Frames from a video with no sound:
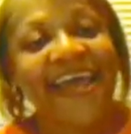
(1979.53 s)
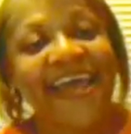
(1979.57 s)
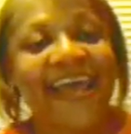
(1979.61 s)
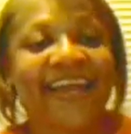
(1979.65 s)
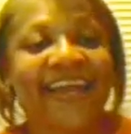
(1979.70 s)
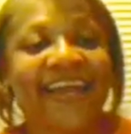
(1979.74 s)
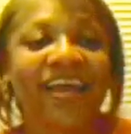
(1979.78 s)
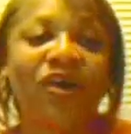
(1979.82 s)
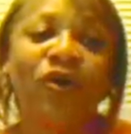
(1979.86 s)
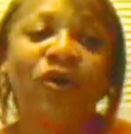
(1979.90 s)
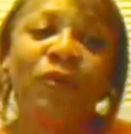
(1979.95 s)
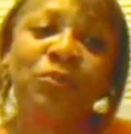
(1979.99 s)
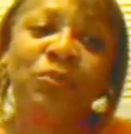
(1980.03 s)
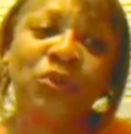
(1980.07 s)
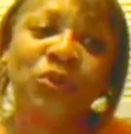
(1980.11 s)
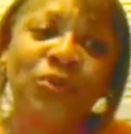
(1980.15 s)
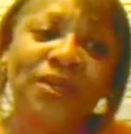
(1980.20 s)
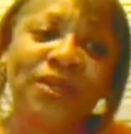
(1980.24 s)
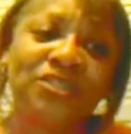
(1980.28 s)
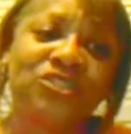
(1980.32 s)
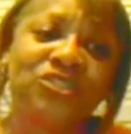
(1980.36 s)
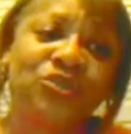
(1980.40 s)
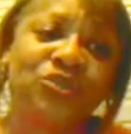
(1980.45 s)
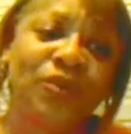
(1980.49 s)
And I hope you
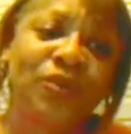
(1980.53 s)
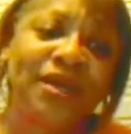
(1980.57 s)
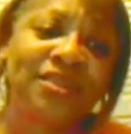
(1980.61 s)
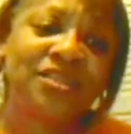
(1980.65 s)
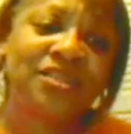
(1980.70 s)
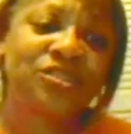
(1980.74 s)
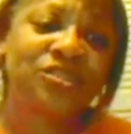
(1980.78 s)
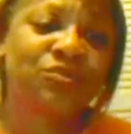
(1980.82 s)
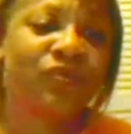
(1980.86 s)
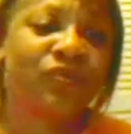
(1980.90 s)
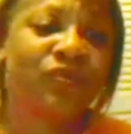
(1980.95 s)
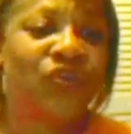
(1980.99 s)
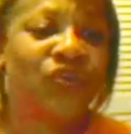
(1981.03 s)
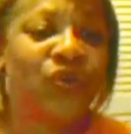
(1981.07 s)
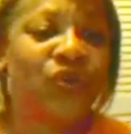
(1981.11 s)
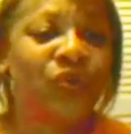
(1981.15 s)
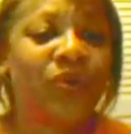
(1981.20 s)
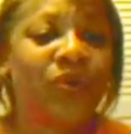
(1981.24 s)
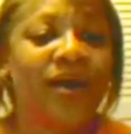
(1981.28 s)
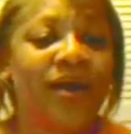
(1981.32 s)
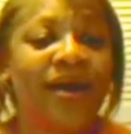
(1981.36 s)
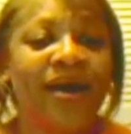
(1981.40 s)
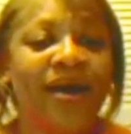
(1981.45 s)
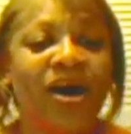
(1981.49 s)
enjoyed this
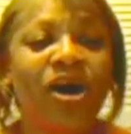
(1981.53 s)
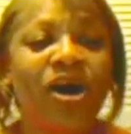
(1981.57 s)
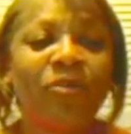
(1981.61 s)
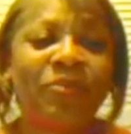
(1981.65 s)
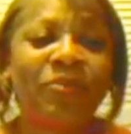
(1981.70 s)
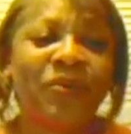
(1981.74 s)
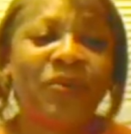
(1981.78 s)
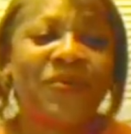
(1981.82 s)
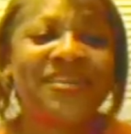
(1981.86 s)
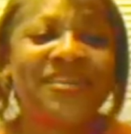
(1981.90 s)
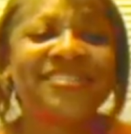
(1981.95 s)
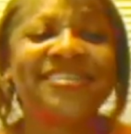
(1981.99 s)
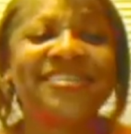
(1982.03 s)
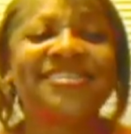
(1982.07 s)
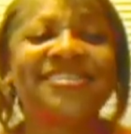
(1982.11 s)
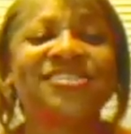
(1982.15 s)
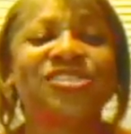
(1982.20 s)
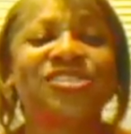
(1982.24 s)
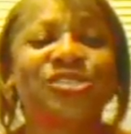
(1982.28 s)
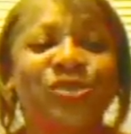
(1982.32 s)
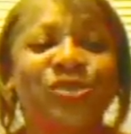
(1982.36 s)
review. Hope it wasn't